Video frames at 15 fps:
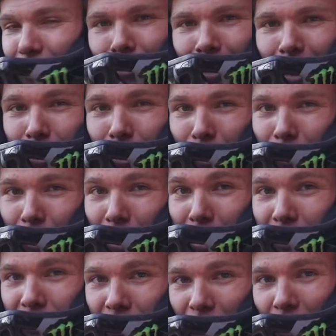I'm really
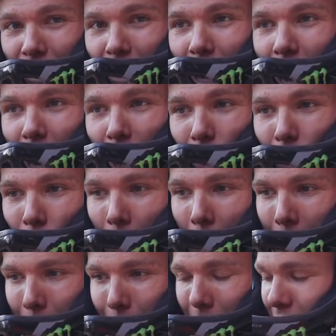curious on how
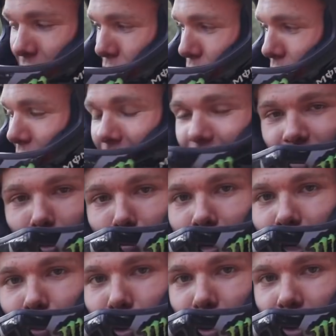much you can actually
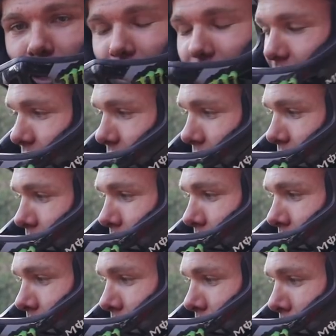play with it,
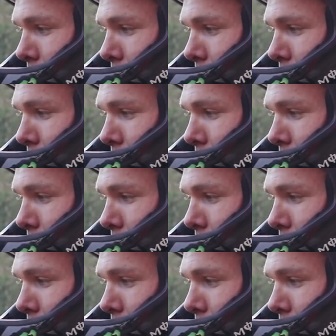since